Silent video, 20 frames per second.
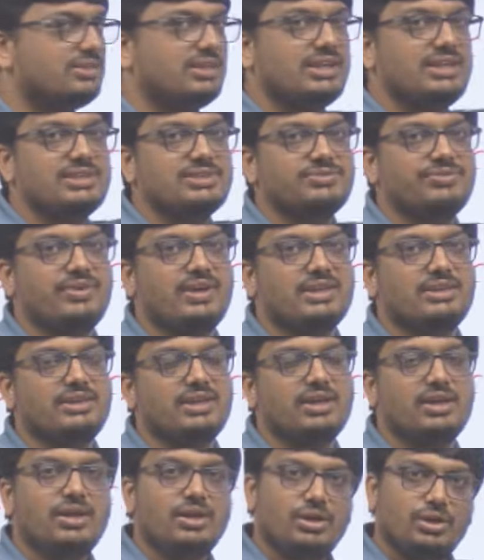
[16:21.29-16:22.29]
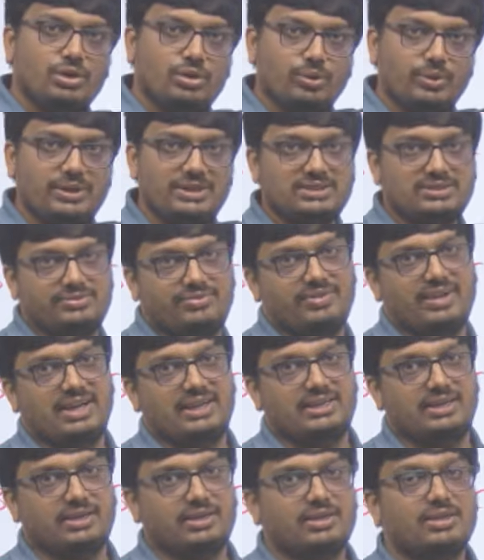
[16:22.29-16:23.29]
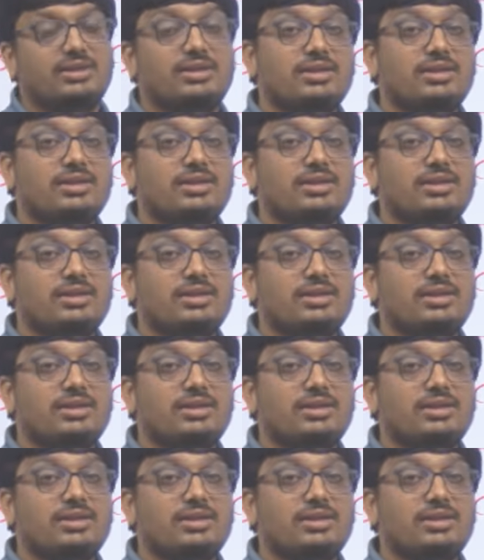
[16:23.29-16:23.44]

3 is factor, 2 is factor.